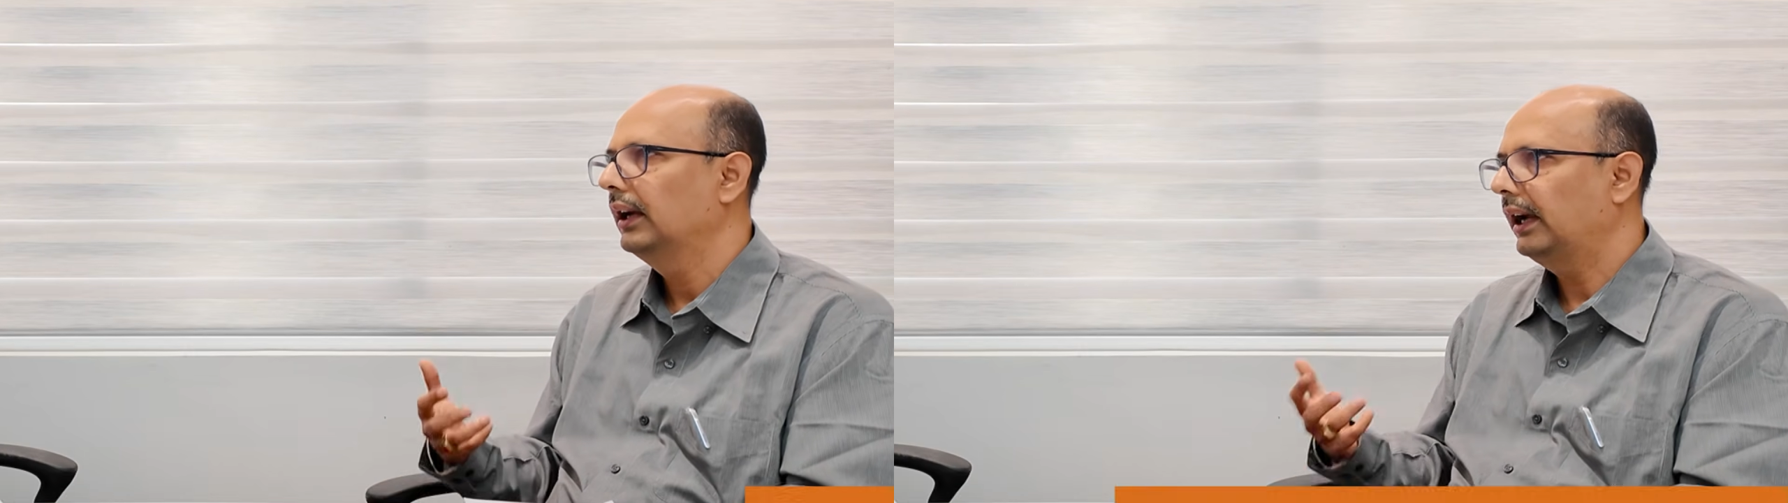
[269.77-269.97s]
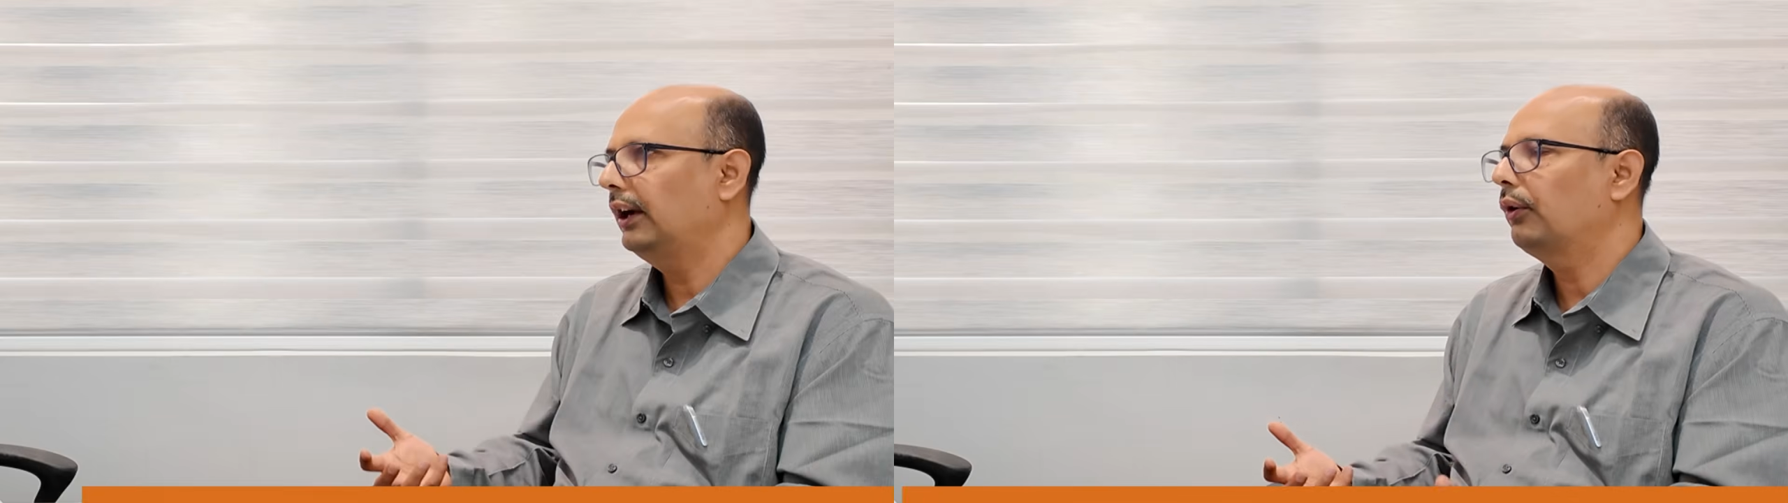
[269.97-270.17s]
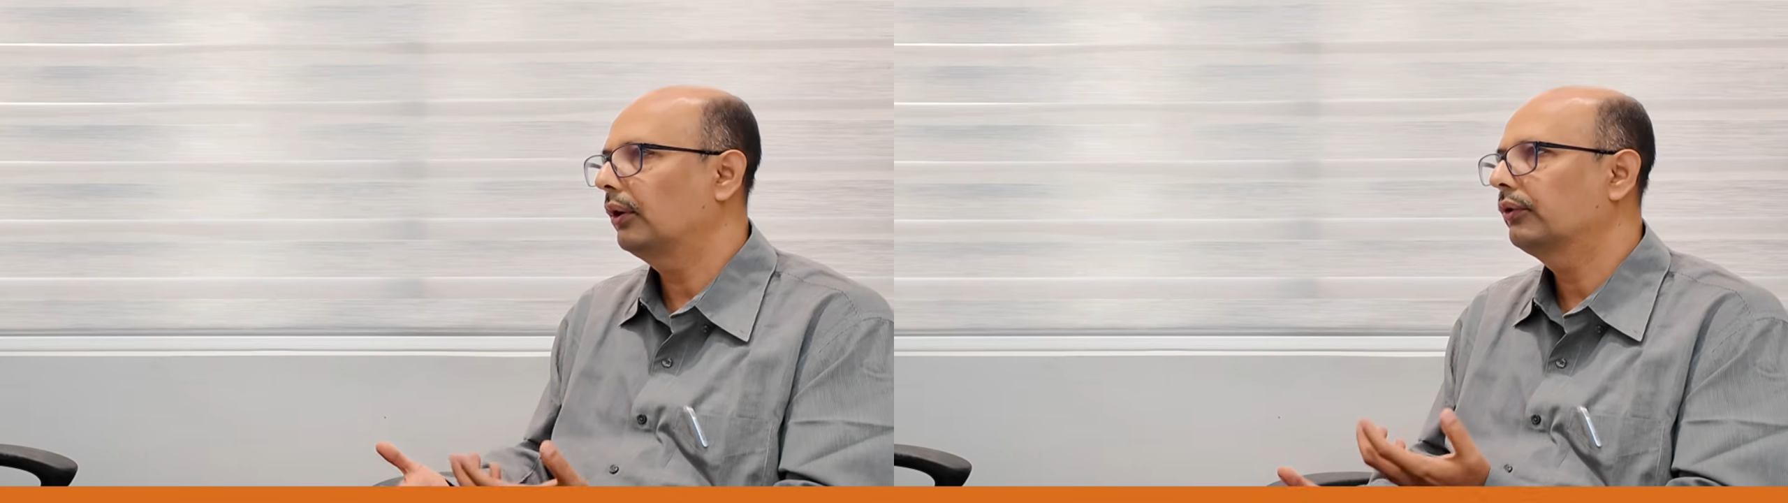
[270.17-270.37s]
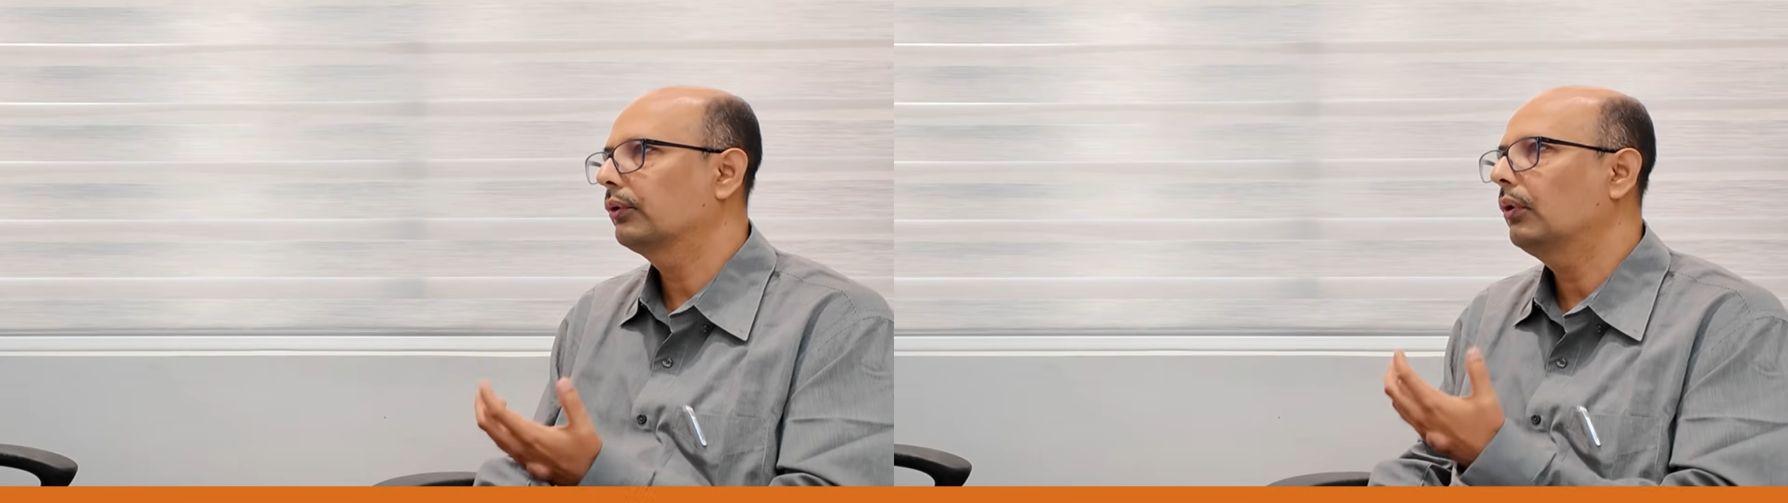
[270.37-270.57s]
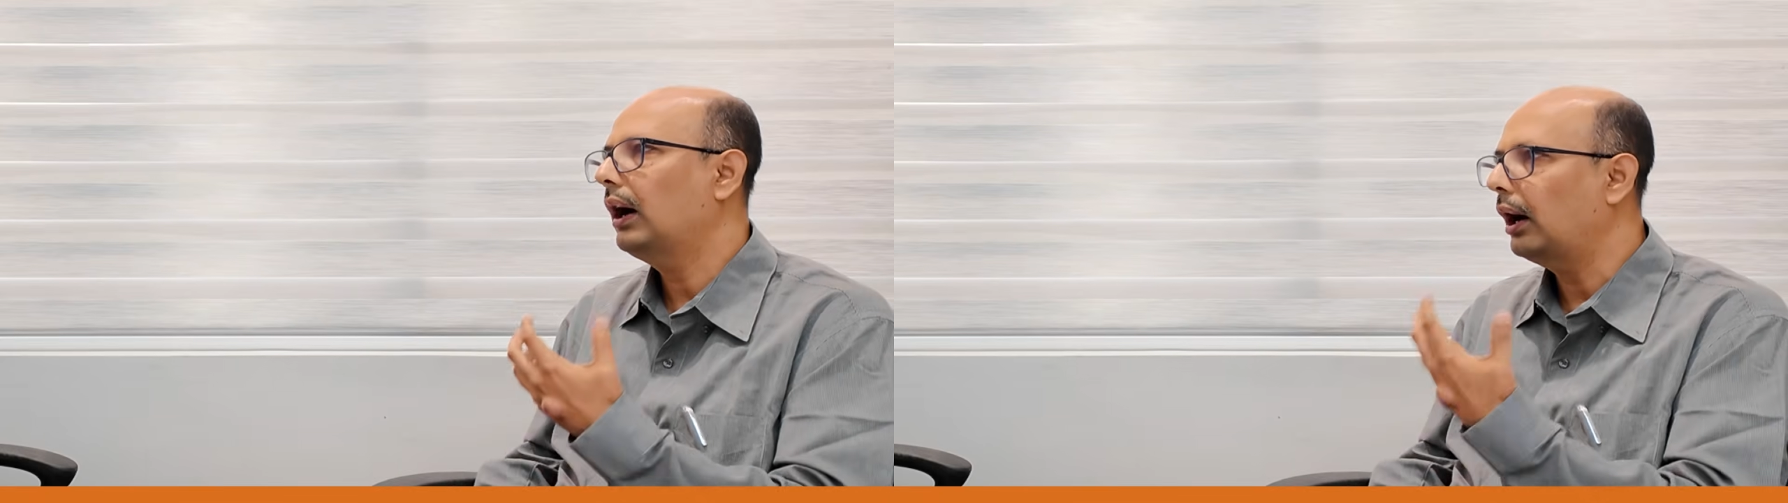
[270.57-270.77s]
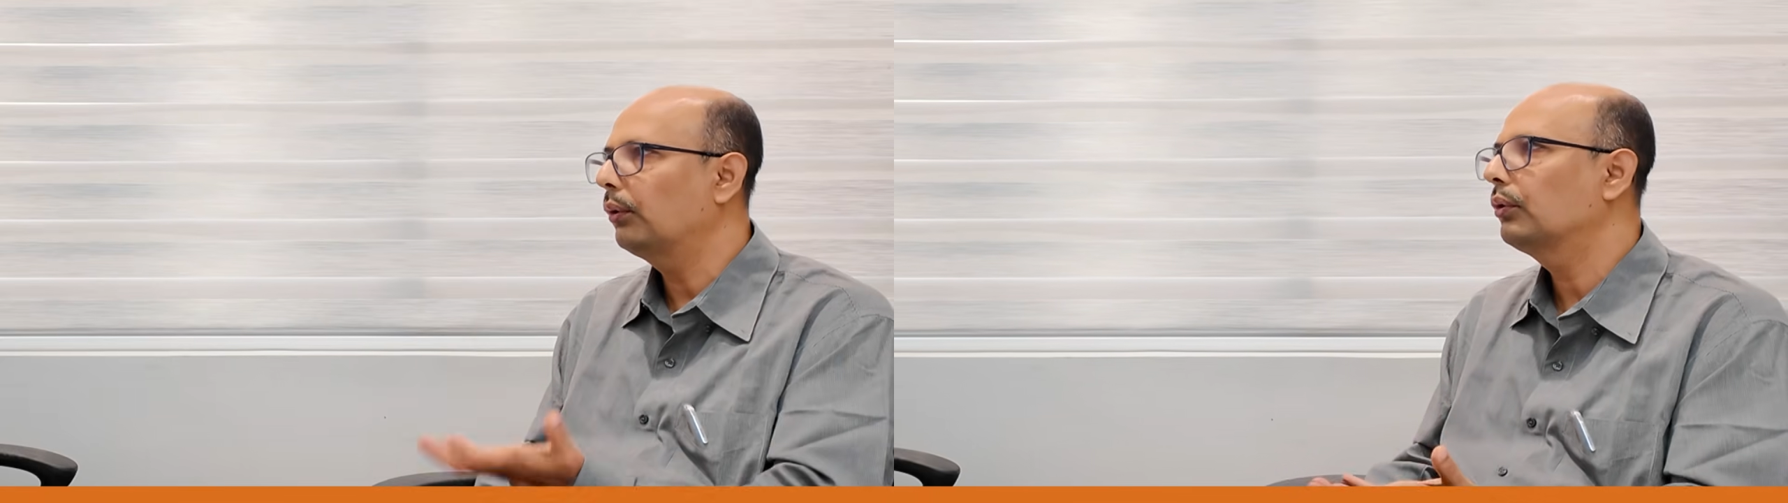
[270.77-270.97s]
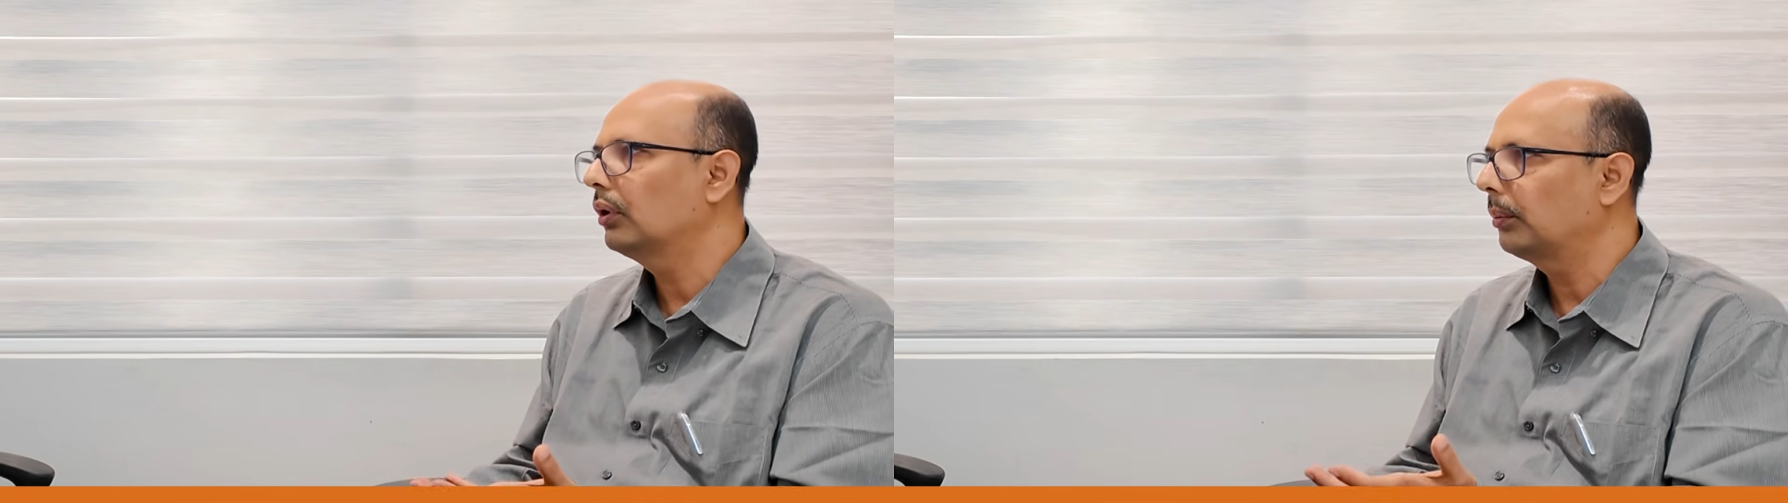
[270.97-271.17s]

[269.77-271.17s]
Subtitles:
and also how to